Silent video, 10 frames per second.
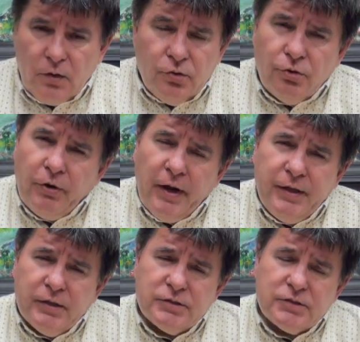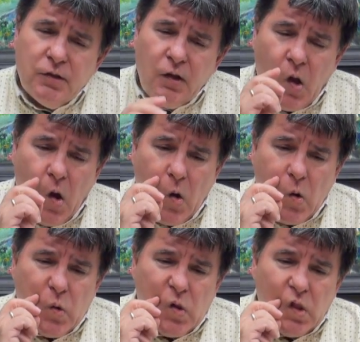Ukrainians
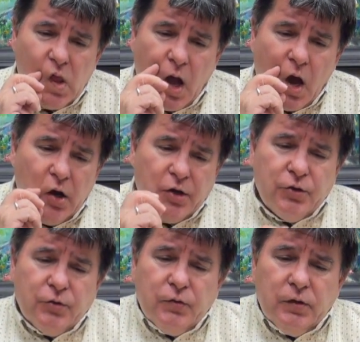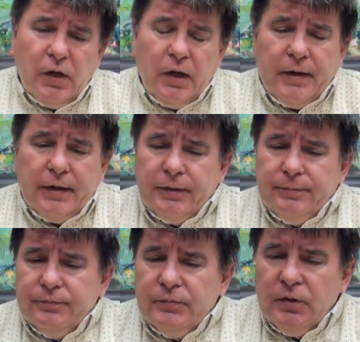who will argue
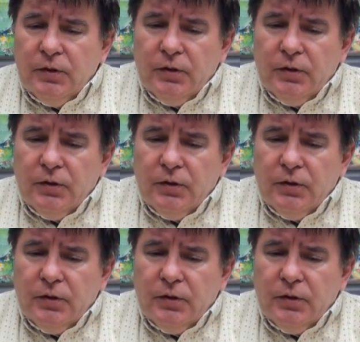um,